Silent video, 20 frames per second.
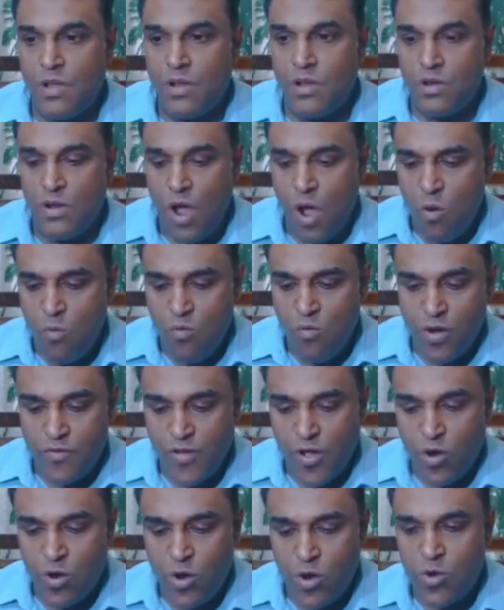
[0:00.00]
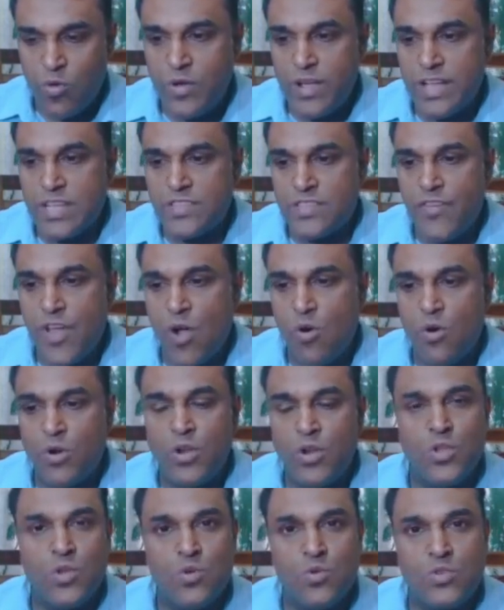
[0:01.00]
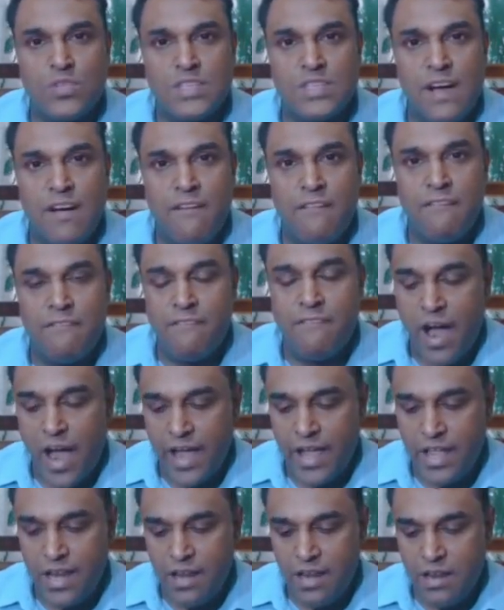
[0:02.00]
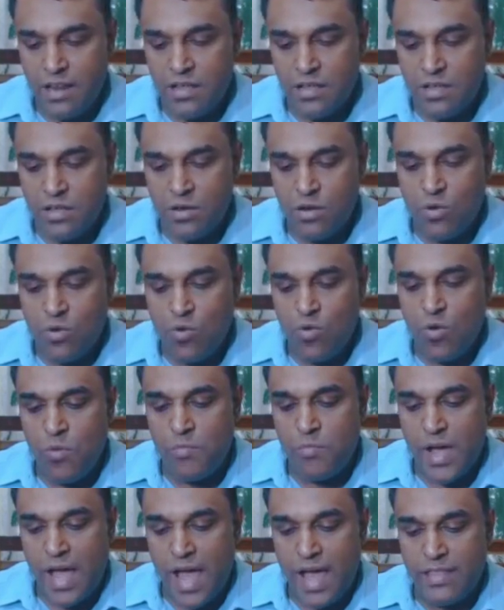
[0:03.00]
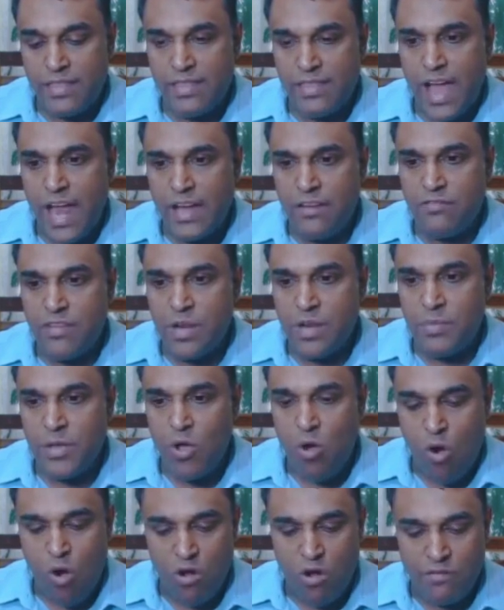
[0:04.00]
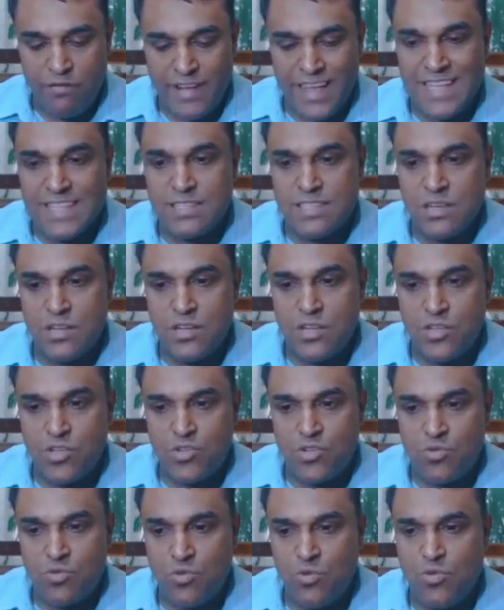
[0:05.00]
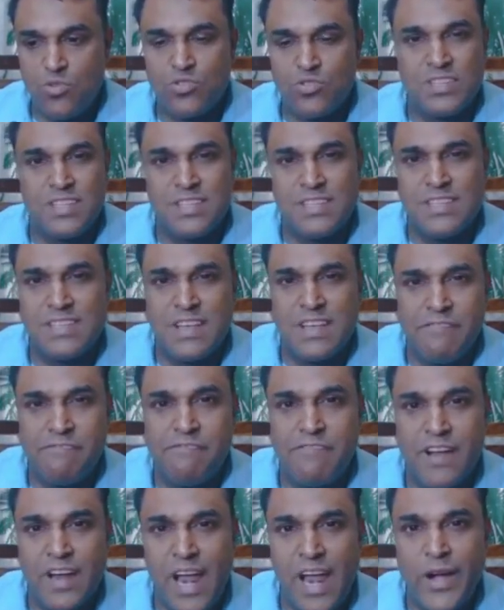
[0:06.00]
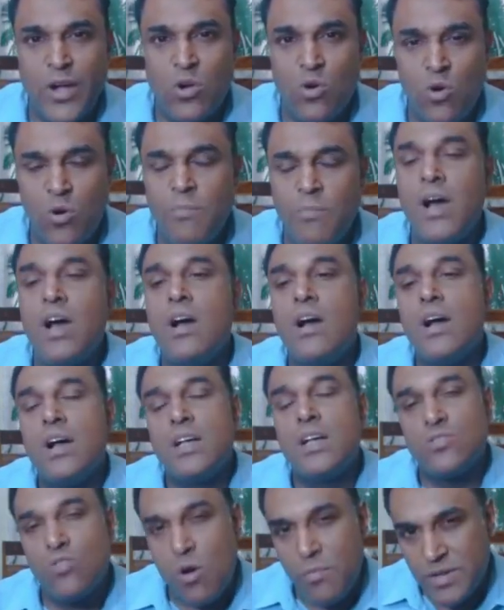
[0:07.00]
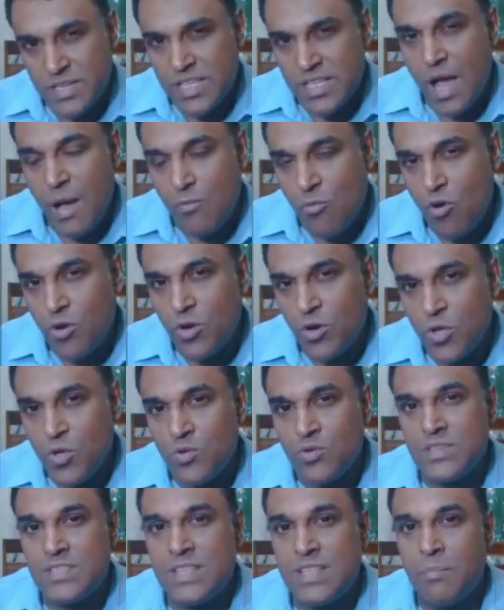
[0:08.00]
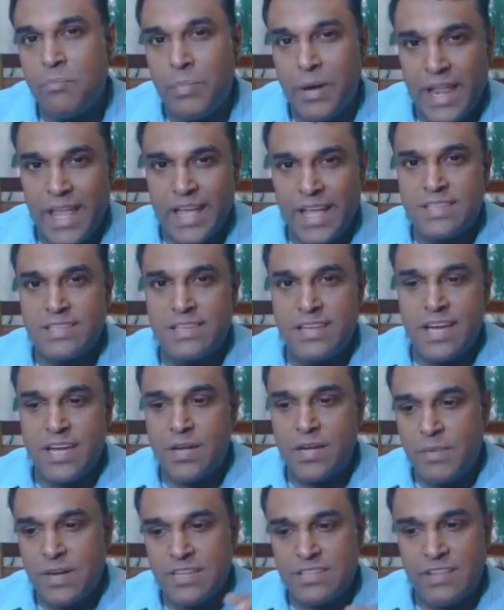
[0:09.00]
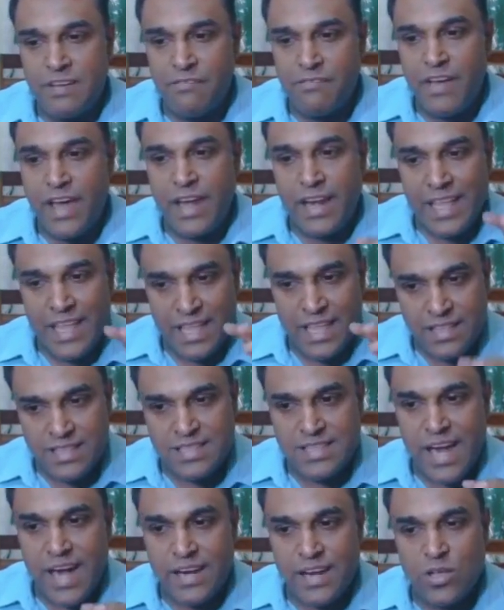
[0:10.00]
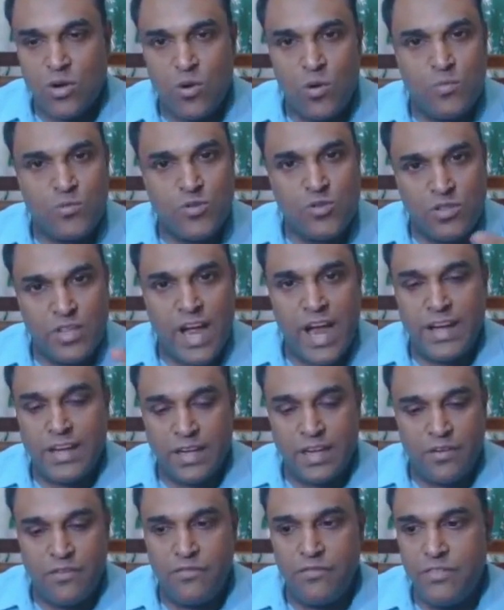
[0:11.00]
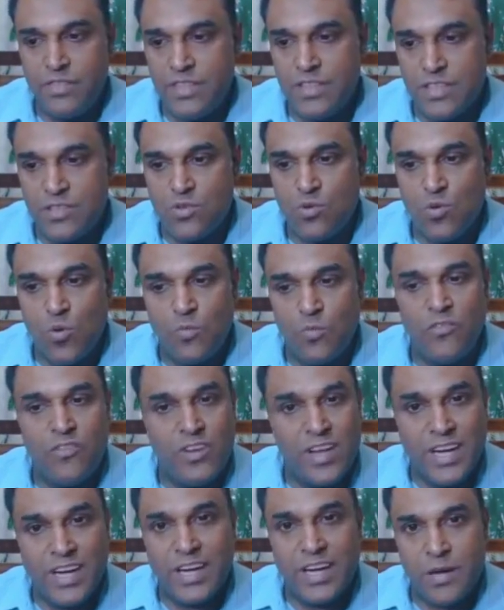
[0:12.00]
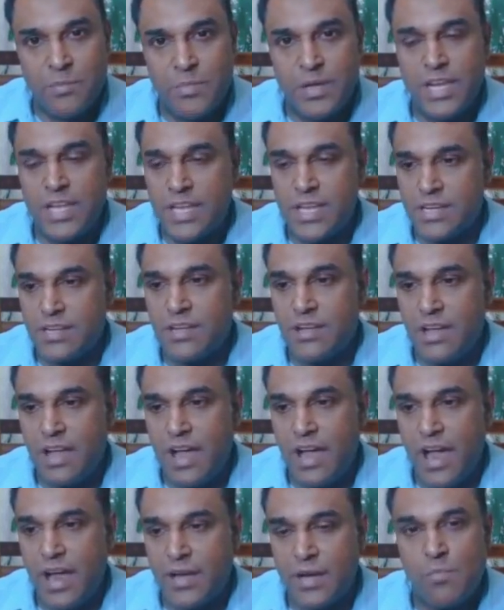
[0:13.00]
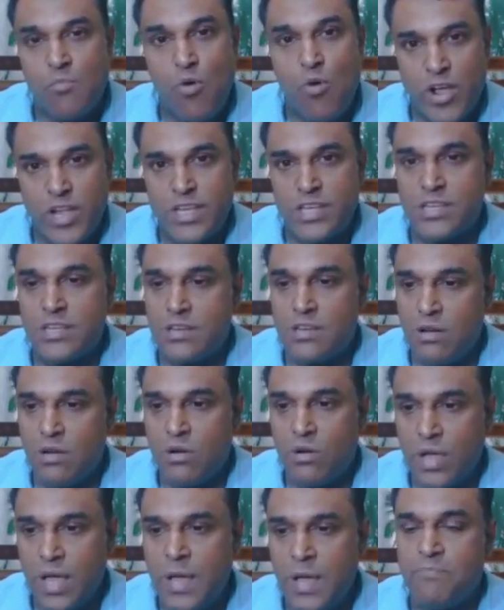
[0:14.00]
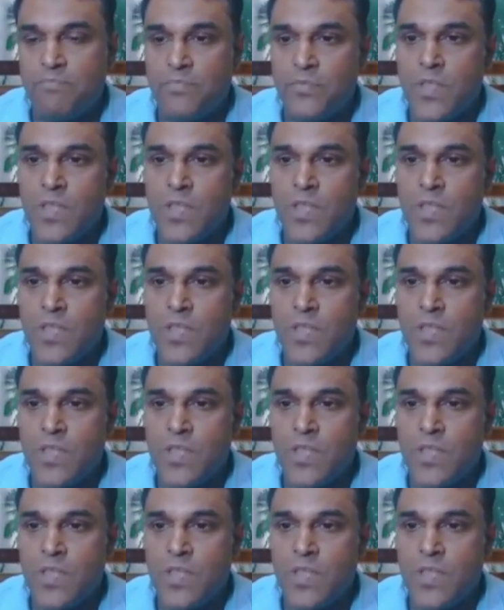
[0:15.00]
Now what we're going to do is we're going to use a while loop, and that will be always true. So this is an infinite loop. So obviously I'm going to use the break statement somewhere inside the loop so that this loop will terminate at a point. Okay.